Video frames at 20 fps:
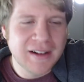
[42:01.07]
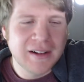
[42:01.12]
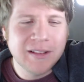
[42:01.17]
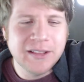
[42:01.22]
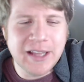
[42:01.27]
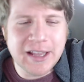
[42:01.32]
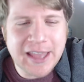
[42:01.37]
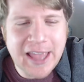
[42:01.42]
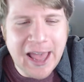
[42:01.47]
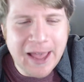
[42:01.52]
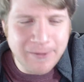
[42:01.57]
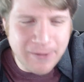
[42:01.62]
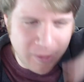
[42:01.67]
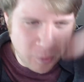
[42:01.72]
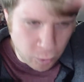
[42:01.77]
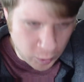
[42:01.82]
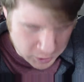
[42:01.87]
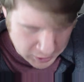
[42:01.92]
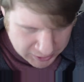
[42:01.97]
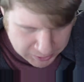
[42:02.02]
like having
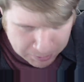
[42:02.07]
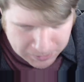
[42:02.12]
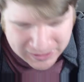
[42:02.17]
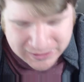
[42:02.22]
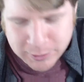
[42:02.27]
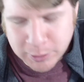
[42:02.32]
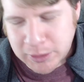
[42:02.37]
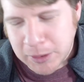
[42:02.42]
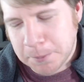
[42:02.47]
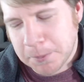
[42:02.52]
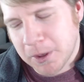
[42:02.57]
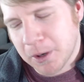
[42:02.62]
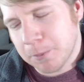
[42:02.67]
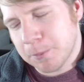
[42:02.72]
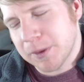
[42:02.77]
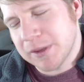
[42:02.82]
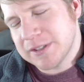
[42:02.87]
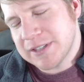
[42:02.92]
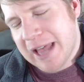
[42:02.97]
world space with a purpose,